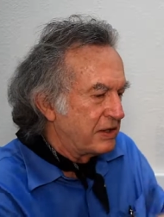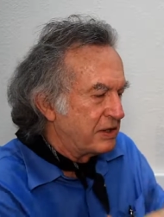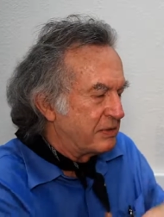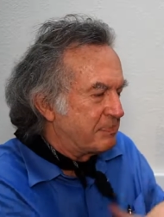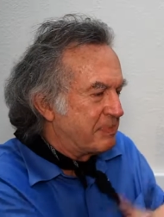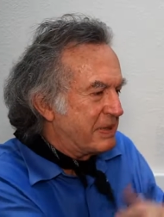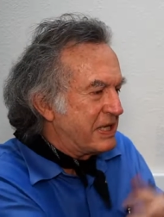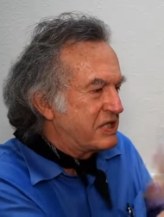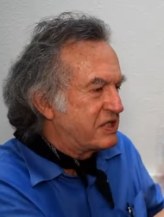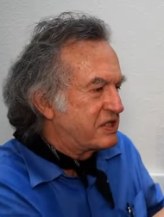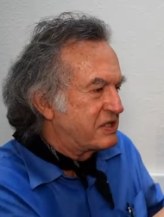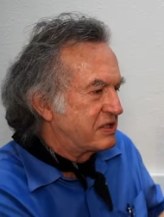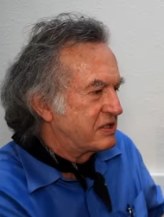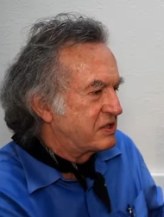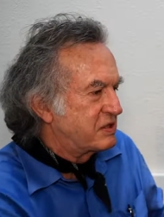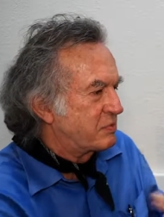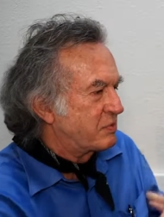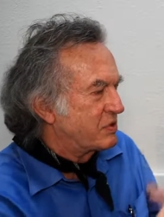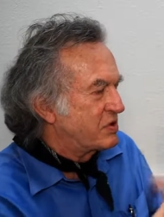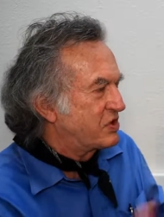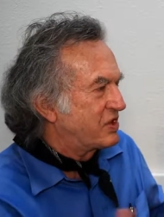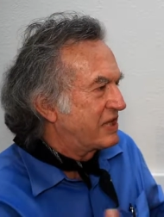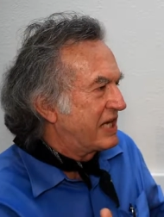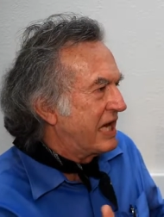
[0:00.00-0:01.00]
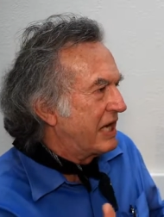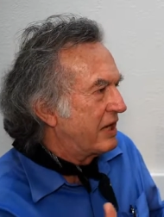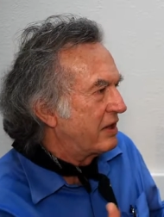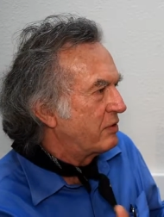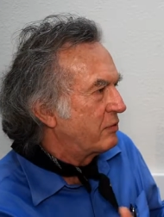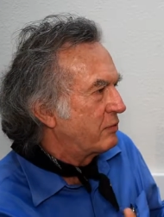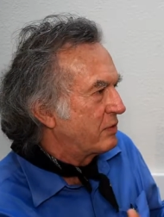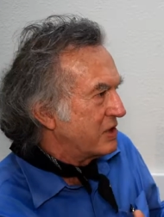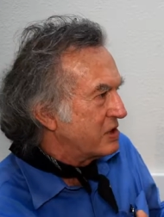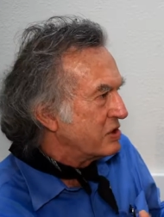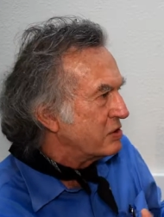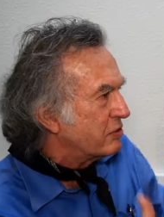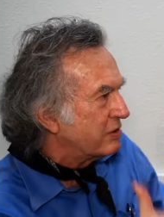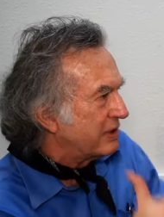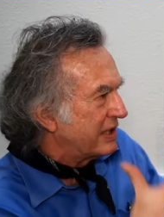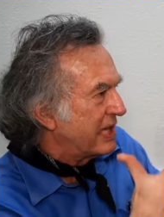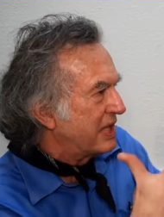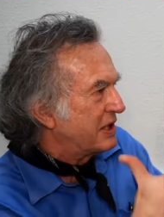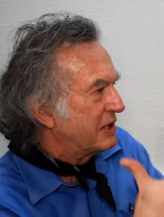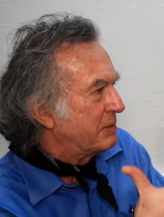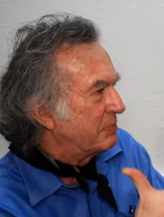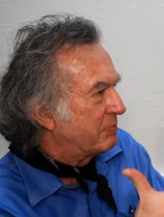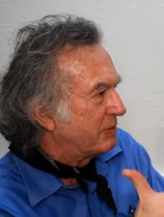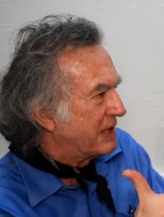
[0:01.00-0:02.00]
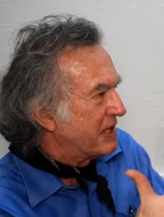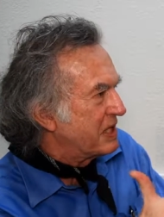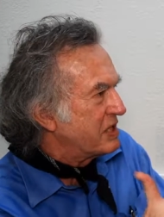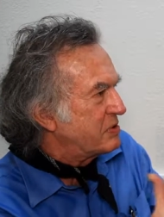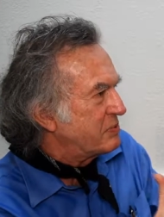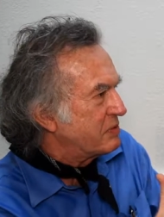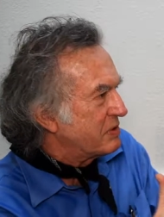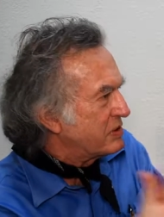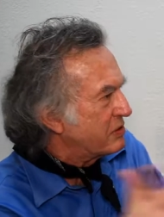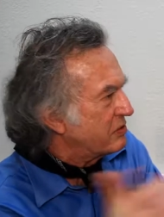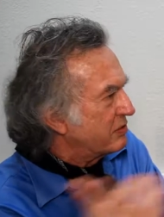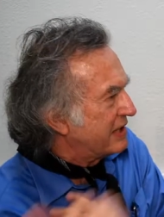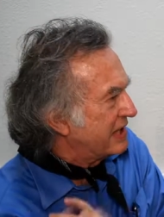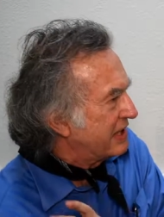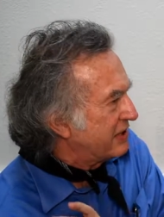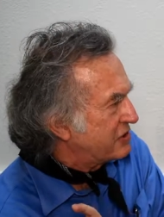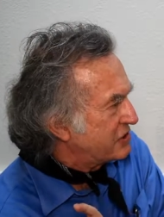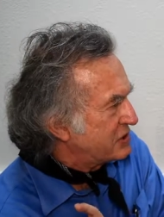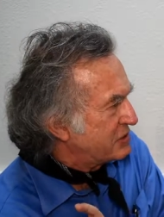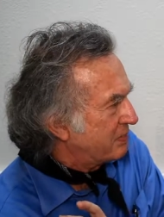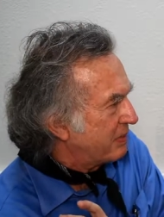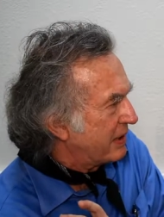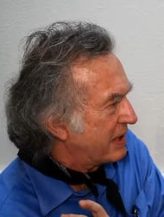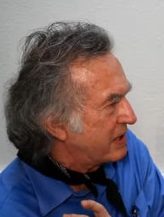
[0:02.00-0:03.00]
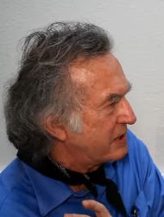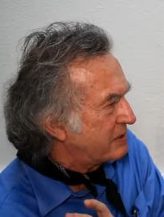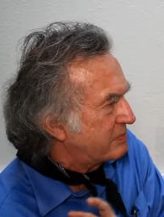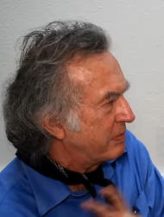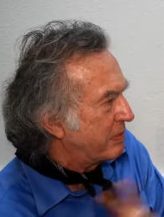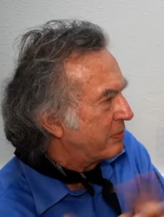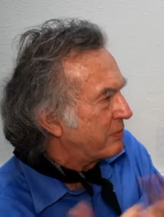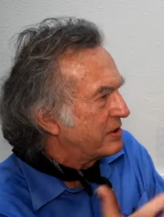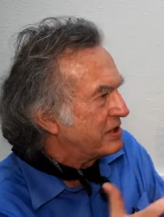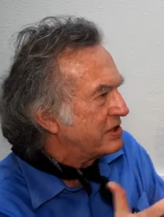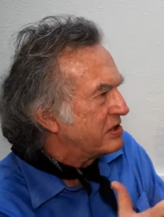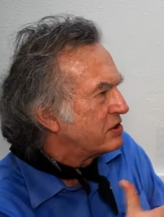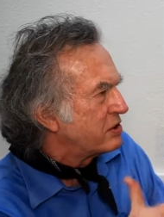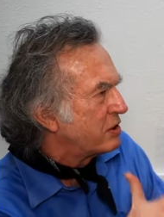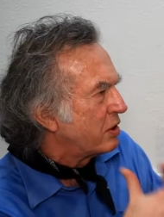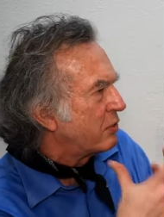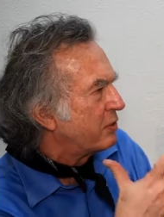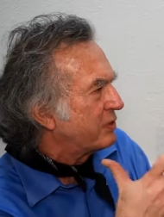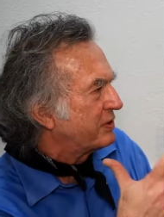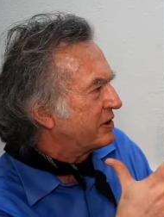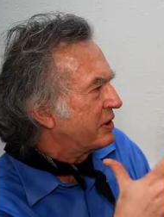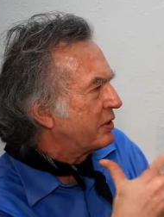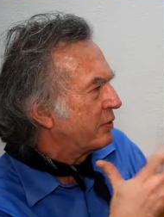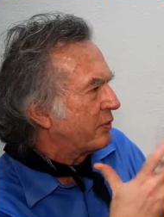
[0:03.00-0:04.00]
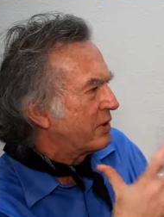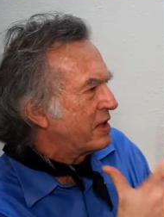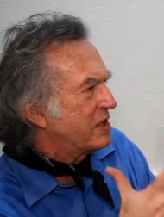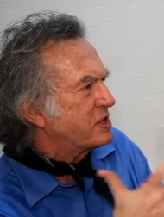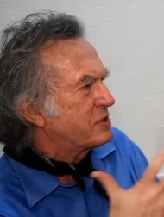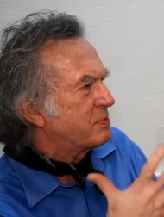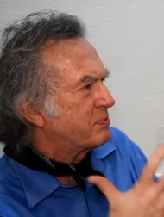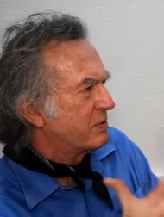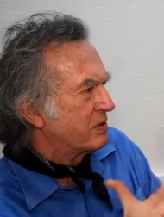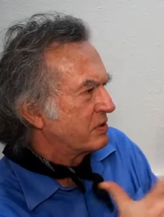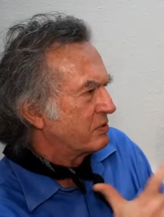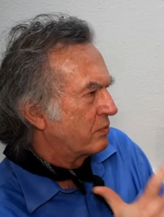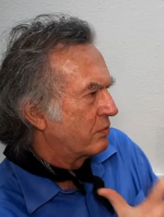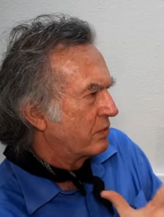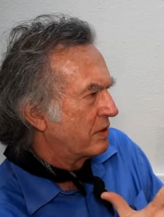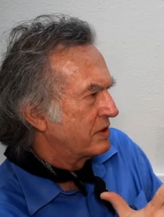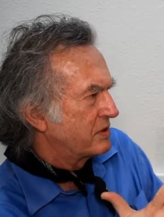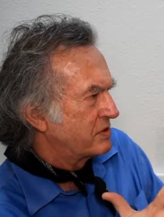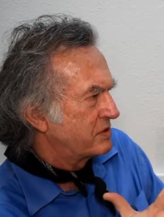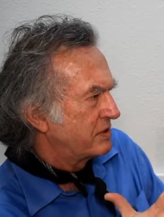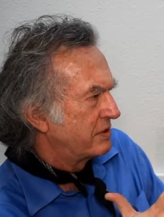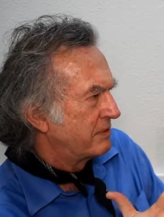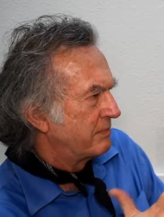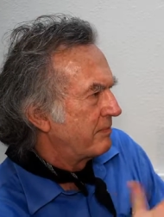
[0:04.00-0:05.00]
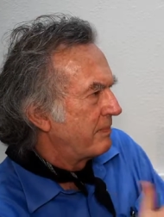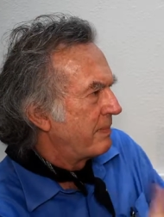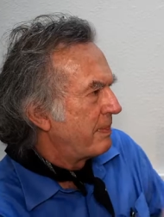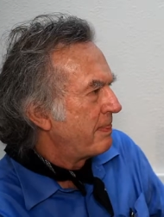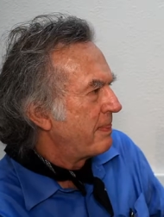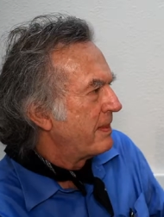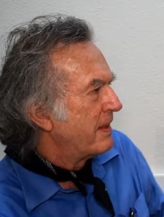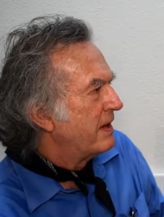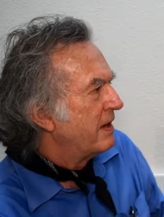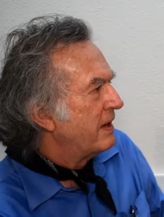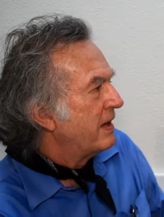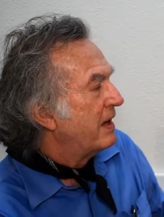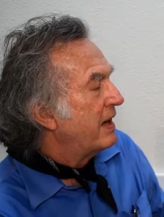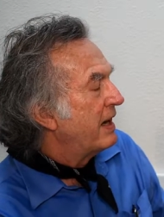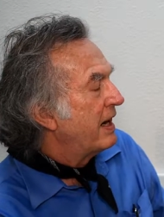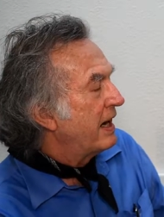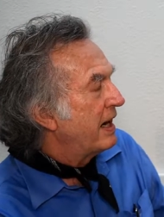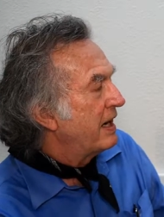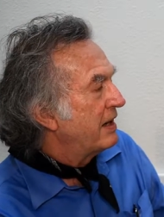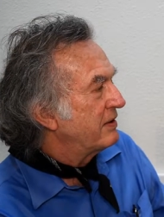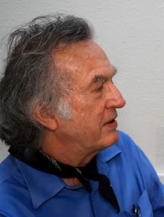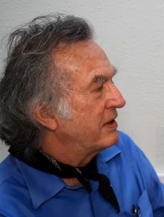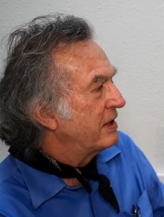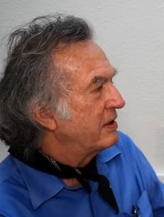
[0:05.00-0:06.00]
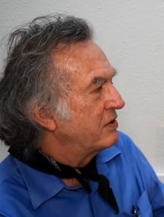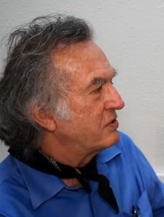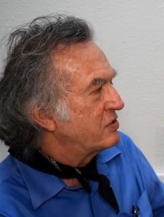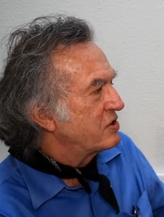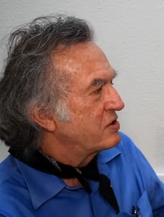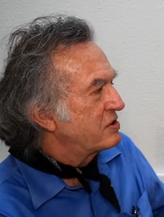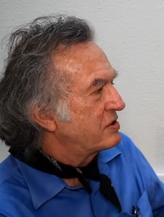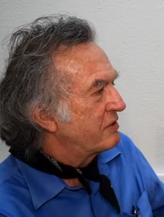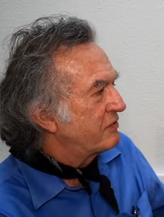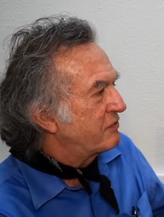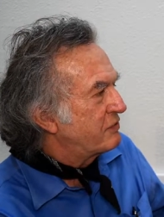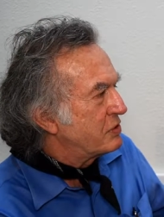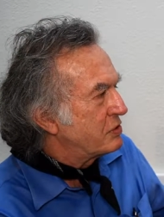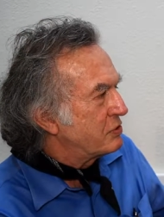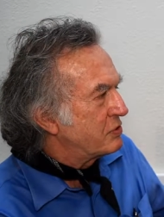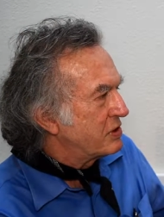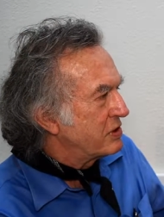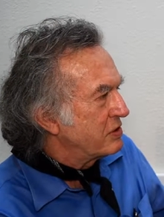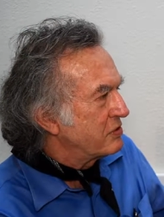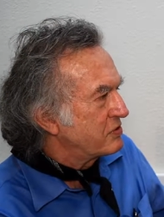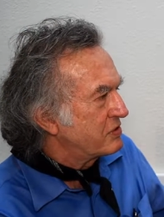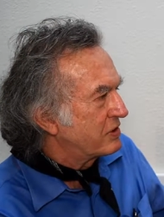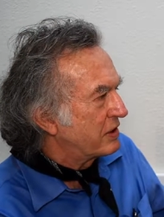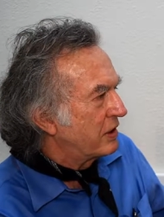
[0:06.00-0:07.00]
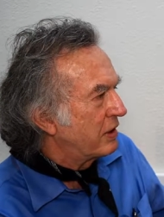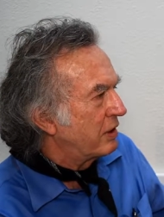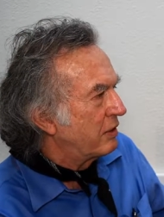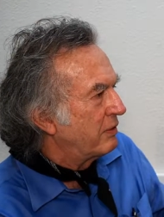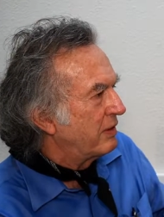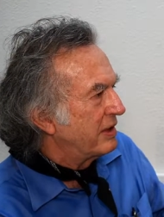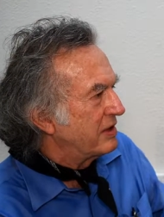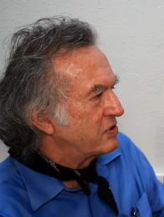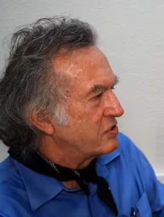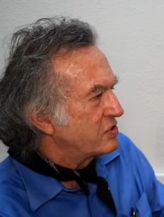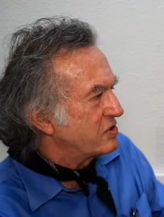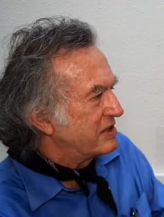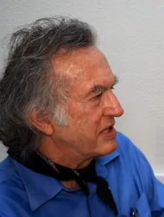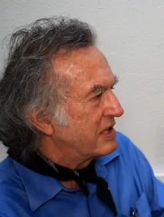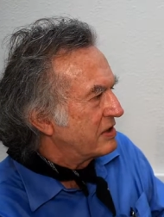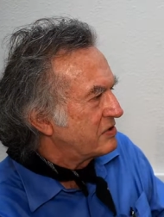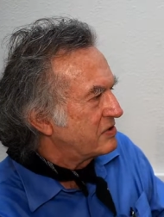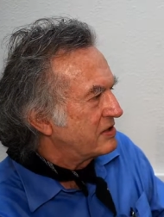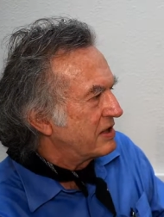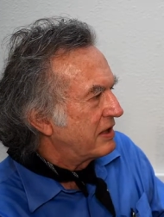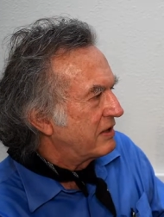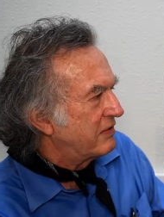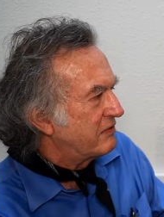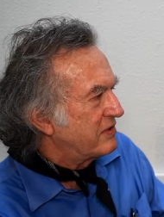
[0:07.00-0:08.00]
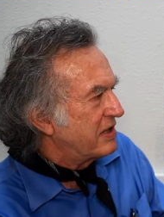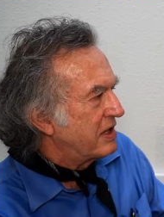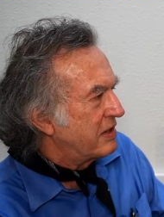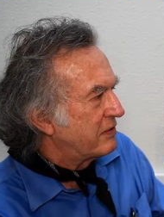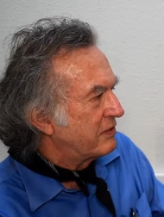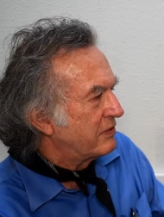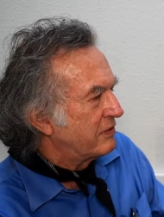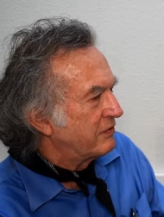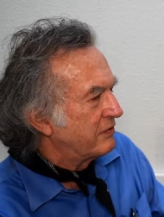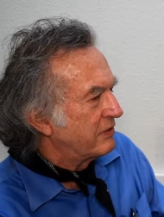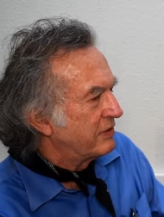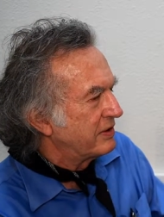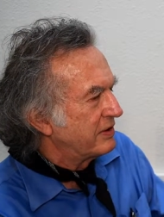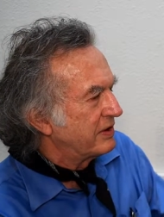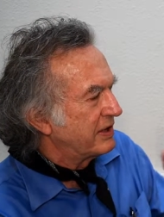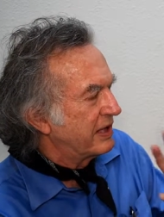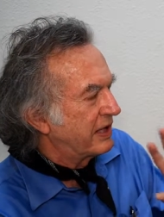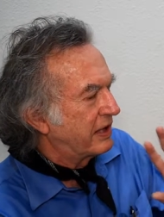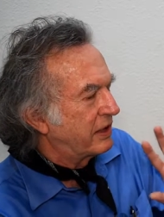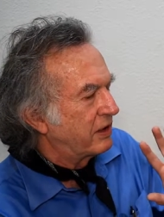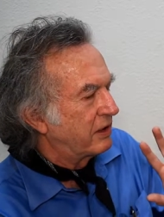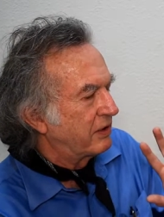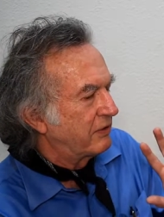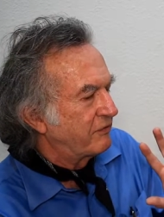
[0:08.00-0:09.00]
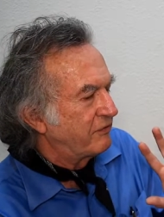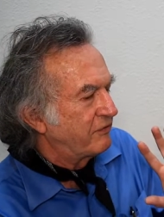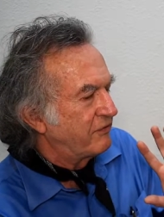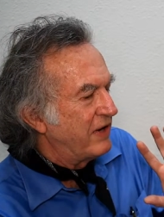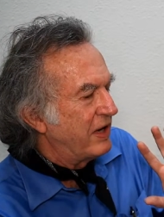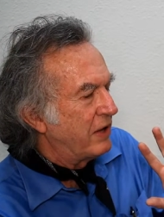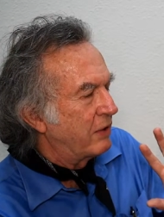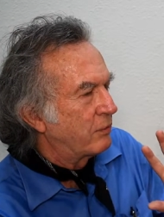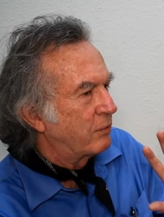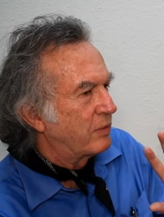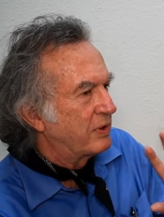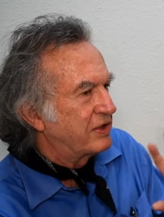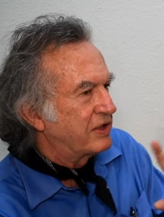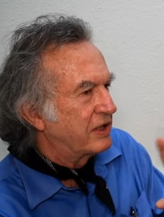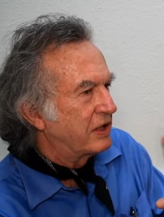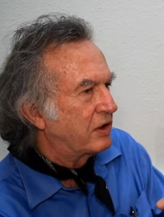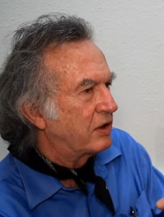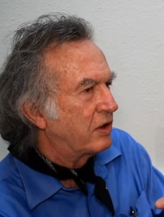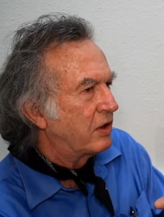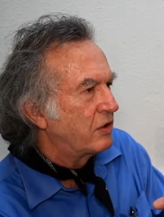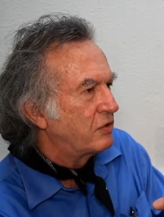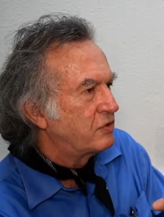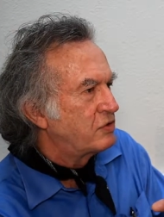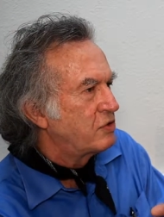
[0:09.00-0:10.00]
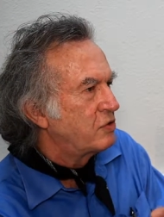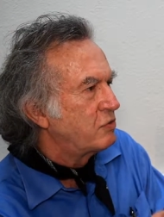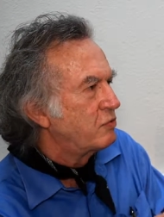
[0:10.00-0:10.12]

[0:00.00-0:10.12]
the pieces were scattered. We knew it had the plates, we knew it had the spikes, but we didn't know what the arrangement was. And then just a few years ago, just outside of Denver, they found what they call two